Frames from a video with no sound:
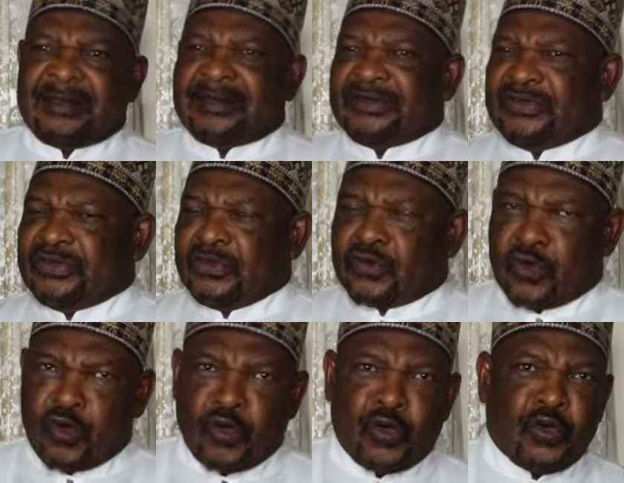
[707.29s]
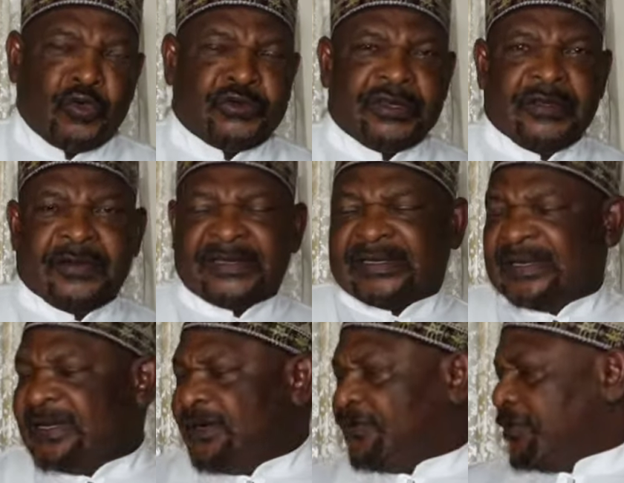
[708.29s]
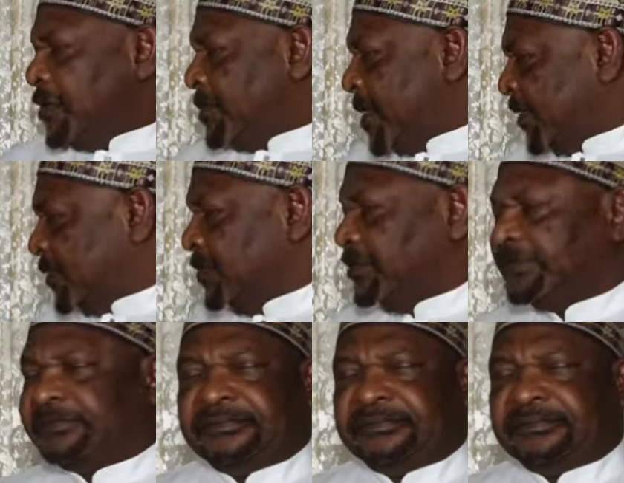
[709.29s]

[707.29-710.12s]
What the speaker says: Dino called, Dino was ready to offer some